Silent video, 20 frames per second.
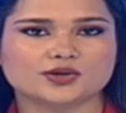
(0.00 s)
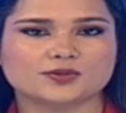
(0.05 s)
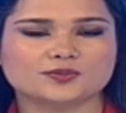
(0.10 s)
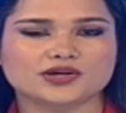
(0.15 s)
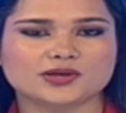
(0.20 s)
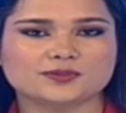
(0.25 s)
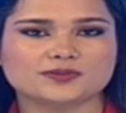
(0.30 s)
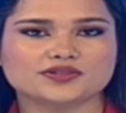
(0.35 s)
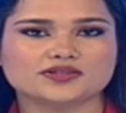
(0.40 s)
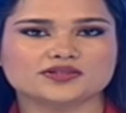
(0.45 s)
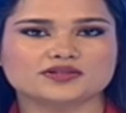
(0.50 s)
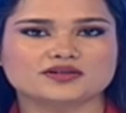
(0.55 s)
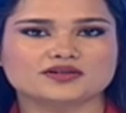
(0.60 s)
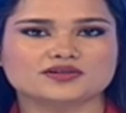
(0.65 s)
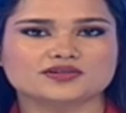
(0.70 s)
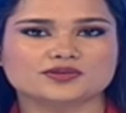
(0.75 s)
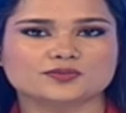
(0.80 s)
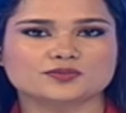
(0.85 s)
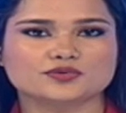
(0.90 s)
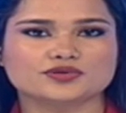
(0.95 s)
Prime Minister
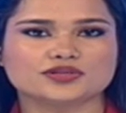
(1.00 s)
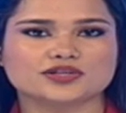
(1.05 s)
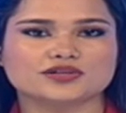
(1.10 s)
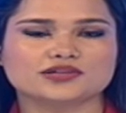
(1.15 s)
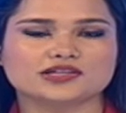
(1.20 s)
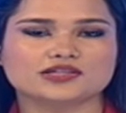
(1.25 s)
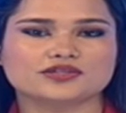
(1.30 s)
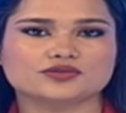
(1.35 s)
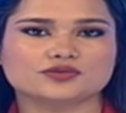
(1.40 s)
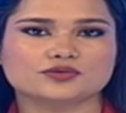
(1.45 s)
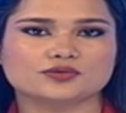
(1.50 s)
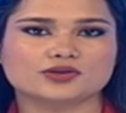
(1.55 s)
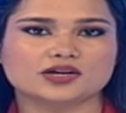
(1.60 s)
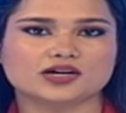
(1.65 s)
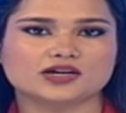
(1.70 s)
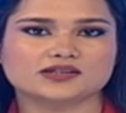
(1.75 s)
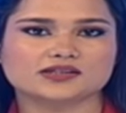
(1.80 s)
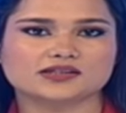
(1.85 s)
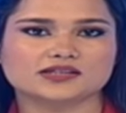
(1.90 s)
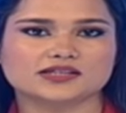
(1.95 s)
Narendra Modi reached
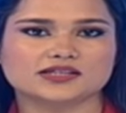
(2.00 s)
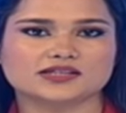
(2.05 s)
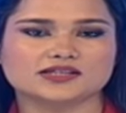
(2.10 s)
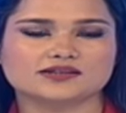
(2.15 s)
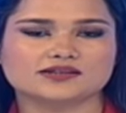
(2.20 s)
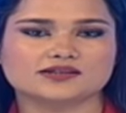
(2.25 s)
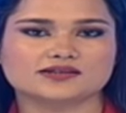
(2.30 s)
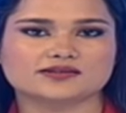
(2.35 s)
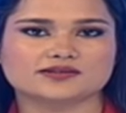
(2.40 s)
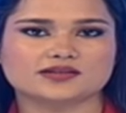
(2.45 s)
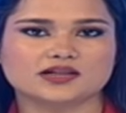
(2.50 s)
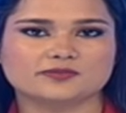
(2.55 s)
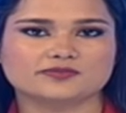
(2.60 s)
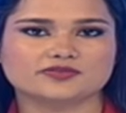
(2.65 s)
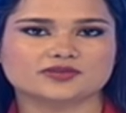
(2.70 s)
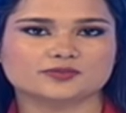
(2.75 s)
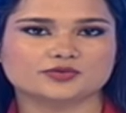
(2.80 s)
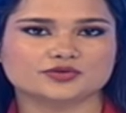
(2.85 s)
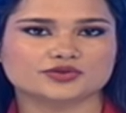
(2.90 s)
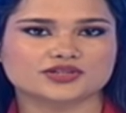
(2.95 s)
Guwahati in Assam
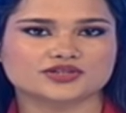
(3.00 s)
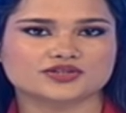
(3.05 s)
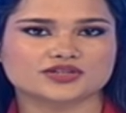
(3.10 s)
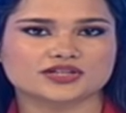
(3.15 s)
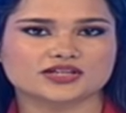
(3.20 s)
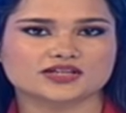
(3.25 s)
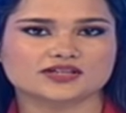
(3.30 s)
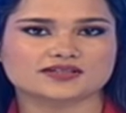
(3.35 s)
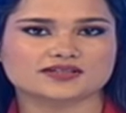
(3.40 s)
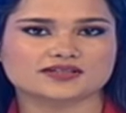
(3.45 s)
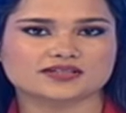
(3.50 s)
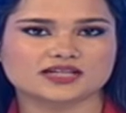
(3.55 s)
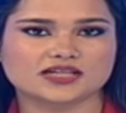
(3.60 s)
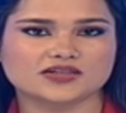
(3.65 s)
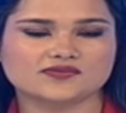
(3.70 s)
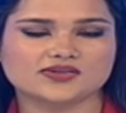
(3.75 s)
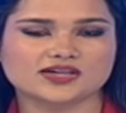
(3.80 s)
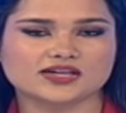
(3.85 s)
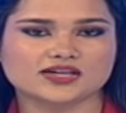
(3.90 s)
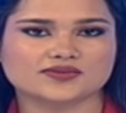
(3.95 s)
from Odisha last
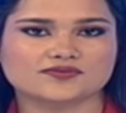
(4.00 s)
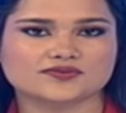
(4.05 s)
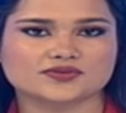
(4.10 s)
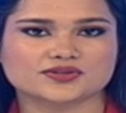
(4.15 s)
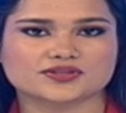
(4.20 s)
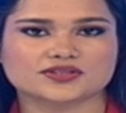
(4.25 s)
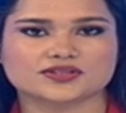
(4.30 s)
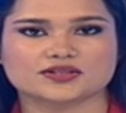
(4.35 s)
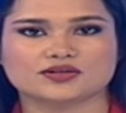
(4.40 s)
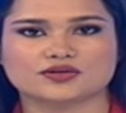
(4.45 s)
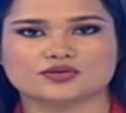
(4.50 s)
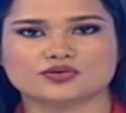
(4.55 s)
evening and was uh,